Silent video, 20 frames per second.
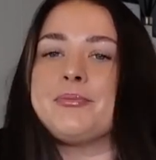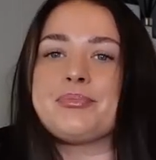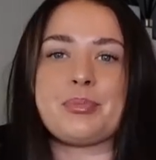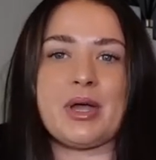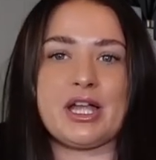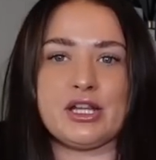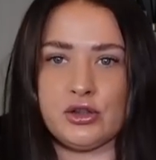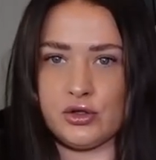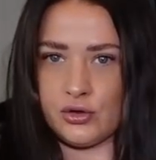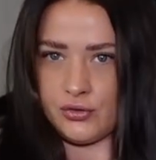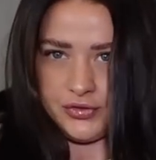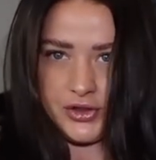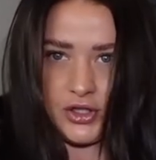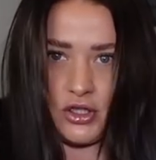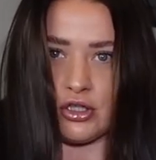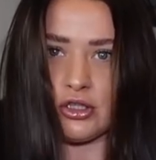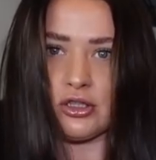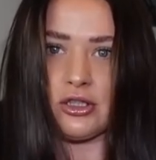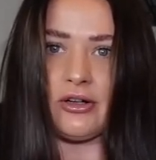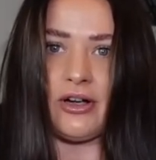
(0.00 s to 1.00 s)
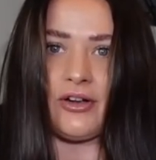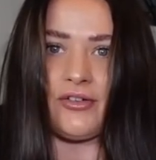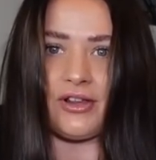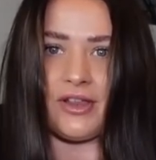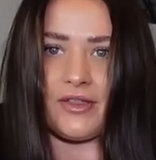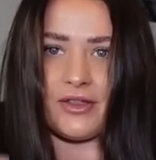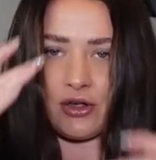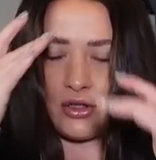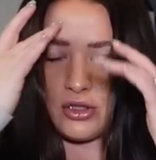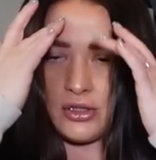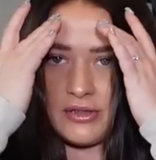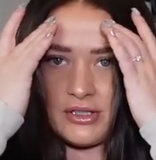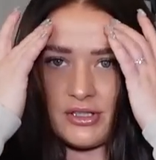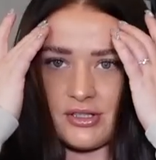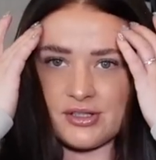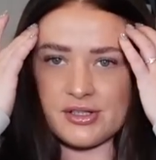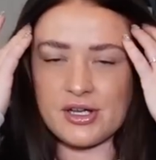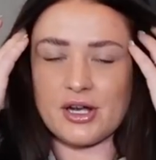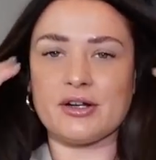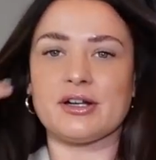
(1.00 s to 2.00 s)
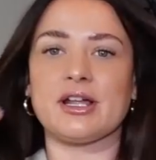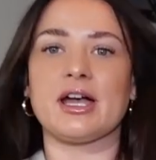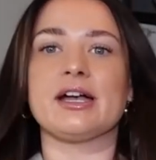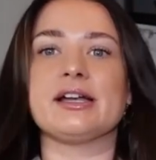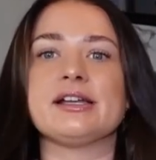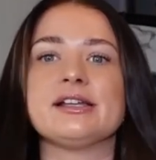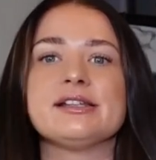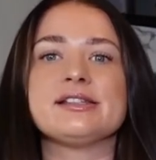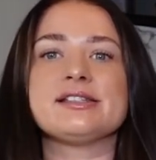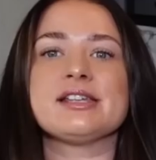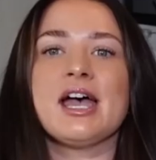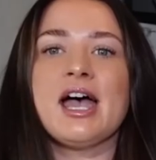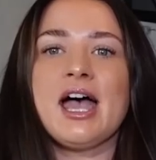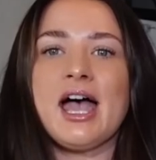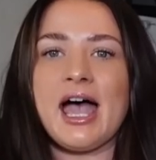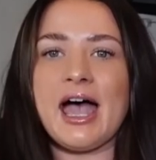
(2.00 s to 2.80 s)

but I love the colour. I feel like the colour is so nice.